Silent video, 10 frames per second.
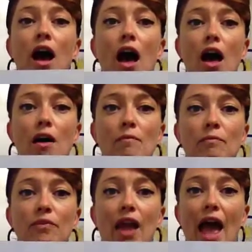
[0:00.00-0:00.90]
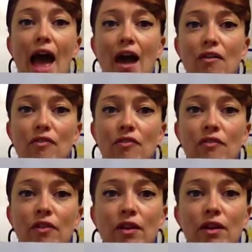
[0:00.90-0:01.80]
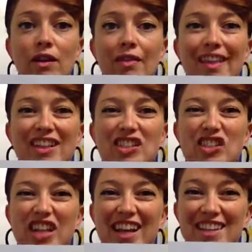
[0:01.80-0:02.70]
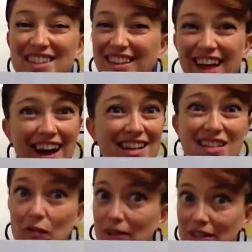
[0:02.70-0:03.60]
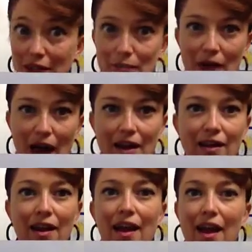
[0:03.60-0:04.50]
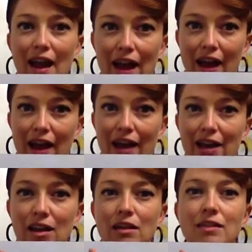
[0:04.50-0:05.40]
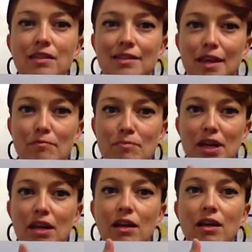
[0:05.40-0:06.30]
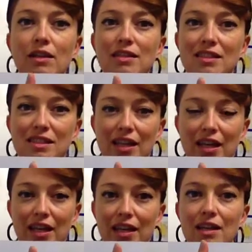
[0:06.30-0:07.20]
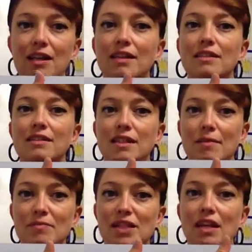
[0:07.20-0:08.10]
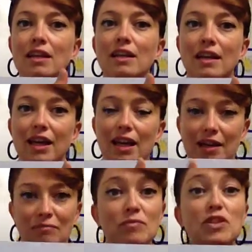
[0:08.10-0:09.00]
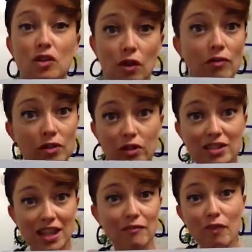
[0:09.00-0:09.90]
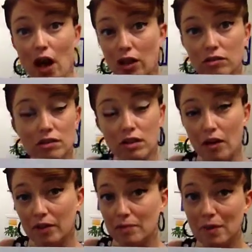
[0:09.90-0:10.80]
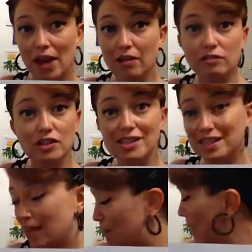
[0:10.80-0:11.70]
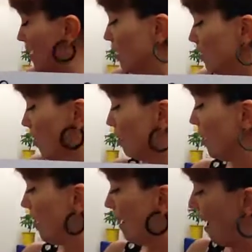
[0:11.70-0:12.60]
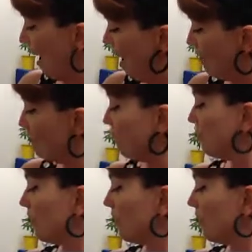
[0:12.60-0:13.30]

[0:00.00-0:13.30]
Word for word: Um, F, and then G is the line, so we skip that. A, skip B, C, skip D, E. So you can see it follows along with the piano, just skipping a note. F,